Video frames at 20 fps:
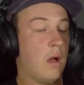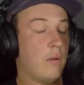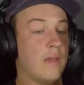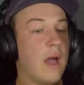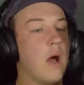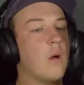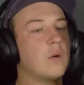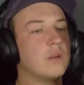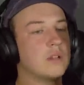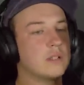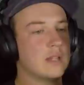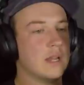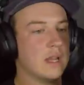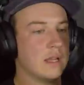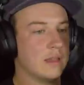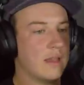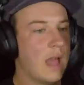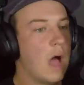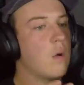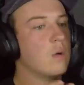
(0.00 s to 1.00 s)
that was
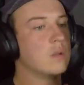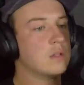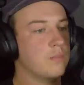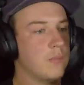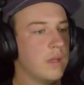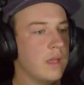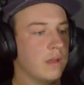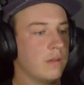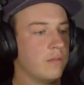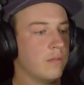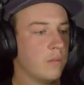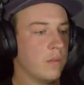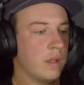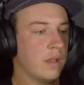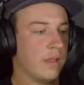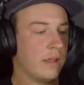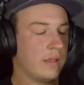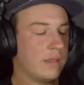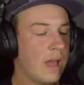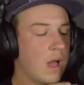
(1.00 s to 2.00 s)
like, that was big for
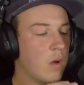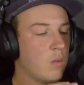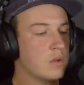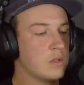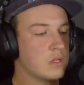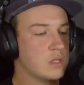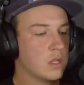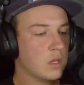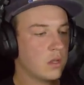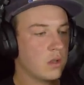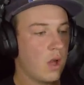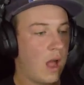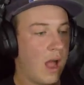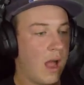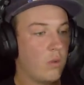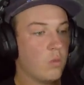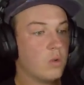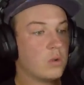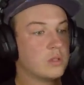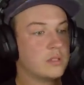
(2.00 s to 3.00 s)
me. Like that was
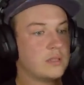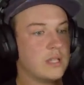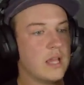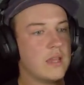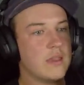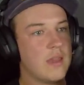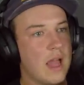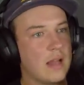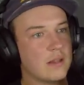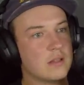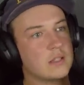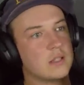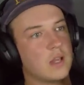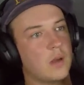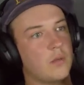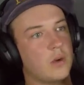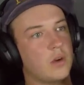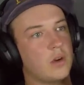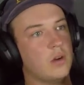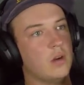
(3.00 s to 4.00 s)
I will say that
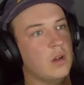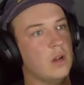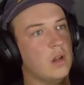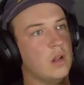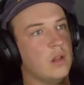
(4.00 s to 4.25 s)
summer,